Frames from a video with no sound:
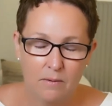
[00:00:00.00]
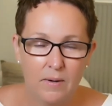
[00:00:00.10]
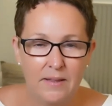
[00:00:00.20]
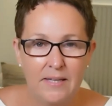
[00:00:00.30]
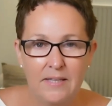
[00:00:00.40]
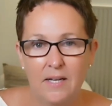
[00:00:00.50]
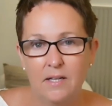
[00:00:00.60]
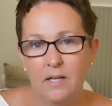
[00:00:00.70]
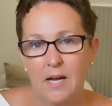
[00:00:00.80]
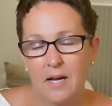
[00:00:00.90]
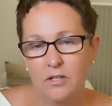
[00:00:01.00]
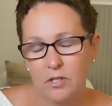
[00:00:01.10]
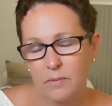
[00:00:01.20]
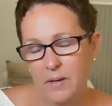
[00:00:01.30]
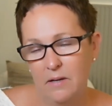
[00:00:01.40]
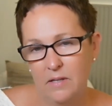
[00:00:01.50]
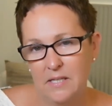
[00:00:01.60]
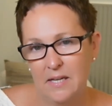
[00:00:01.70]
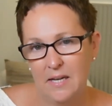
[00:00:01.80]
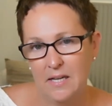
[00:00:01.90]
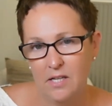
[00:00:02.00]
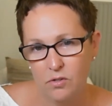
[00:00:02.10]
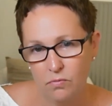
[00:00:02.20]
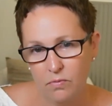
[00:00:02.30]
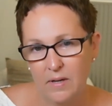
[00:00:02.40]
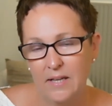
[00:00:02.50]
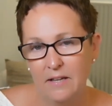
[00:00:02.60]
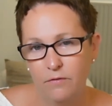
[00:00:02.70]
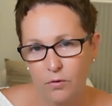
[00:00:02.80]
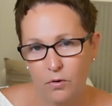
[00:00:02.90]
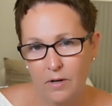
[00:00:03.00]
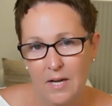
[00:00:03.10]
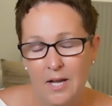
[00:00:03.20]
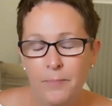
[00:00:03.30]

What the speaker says: And one thing that Dr. Peter Attia is really for